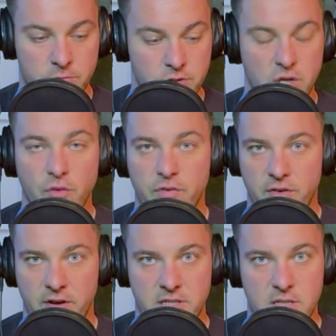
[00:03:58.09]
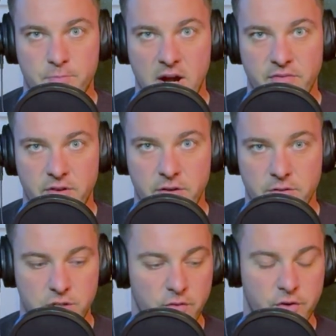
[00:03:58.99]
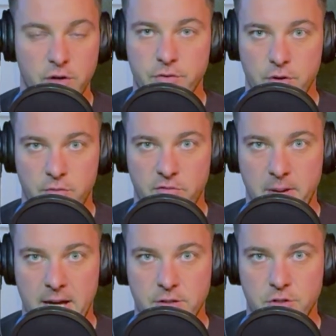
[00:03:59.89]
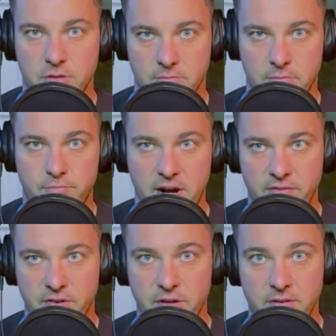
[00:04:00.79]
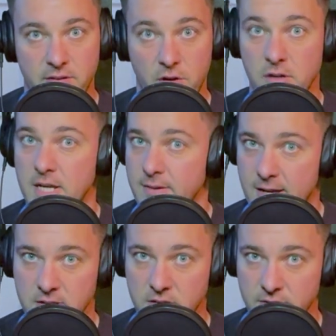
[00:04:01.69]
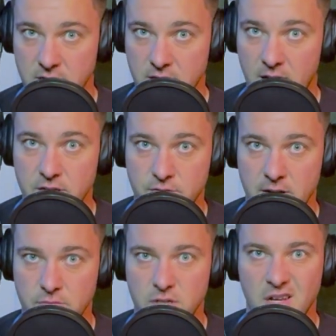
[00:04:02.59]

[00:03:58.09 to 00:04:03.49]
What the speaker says: Salford versus Bradford. Salford going through a rough patch. Bradford knocked out Castleford in the last round.